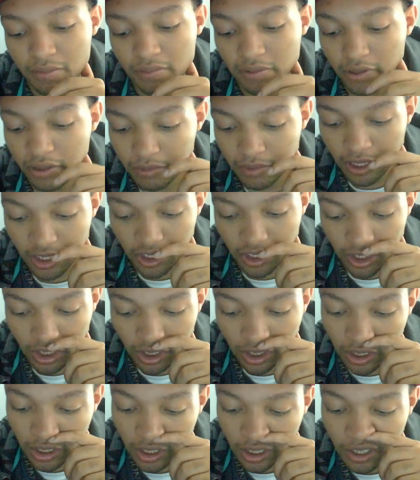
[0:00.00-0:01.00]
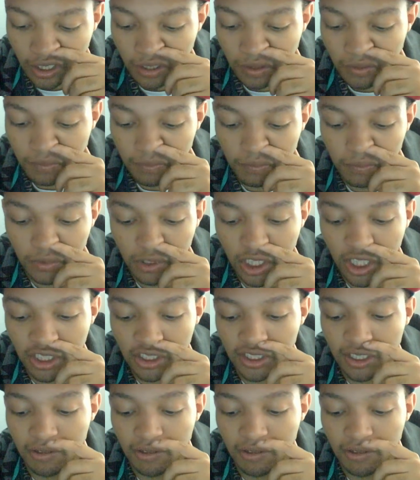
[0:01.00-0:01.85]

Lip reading: Pretty much. King